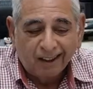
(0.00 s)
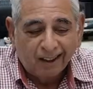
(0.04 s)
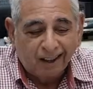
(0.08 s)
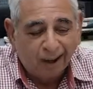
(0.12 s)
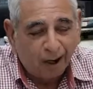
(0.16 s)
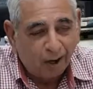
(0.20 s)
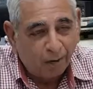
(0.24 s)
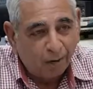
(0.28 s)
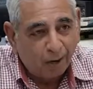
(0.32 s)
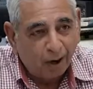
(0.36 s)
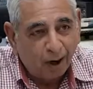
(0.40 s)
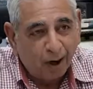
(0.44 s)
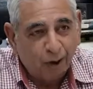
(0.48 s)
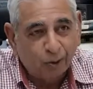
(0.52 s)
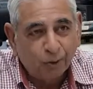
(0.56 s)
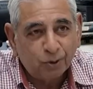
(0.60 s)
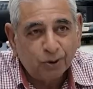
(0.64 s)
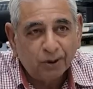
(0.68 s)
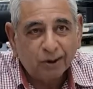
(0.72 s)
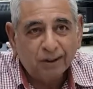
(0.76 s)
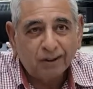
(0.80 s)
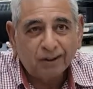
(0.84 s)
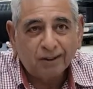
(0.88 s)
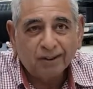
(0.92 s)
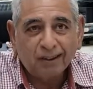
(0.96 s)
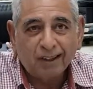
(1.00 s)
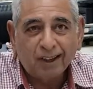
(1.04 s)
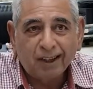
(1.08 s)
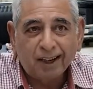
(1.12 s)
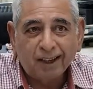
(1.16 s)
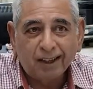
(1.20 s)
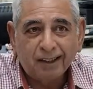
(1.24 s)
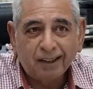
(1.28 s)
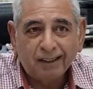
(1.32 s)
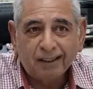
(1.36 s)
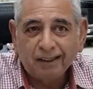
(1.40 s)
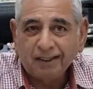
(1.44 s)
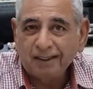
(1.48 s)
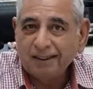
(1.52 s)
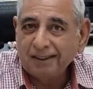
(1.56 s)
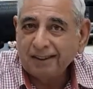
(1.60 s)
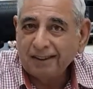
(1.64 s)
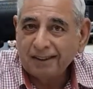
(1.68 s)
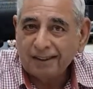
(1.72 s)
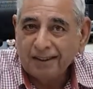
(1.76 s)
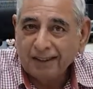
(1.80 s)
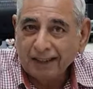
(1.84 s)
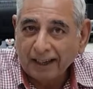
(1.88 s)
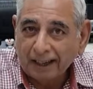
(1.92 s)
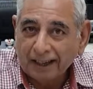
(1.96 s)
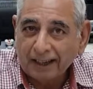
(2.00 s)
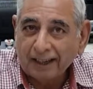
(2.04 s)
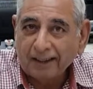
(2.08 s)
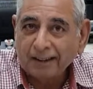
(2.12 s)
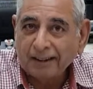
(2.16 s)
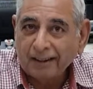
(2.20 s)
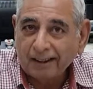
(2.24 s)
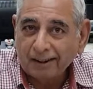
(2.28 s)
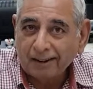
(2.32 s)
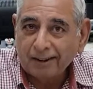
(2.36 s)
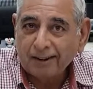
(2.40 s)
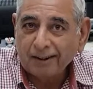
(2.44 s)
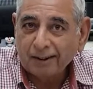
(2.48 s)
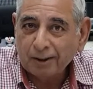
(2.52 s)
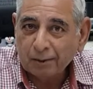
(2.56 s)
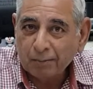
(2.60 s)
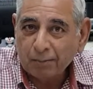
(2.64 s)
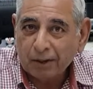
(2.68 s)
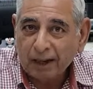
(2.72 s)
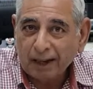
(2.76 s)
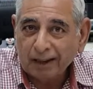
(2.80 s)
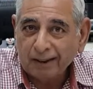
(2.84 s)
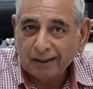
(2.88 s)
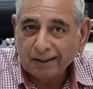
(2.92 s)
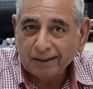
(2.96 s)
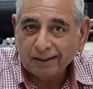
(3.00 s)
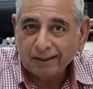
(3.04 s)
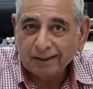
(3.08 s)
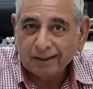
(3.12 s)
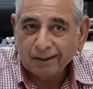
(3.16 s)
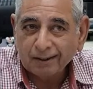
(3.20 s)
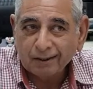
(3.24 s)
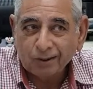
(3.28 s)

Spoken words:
Our houses had direct current supplies.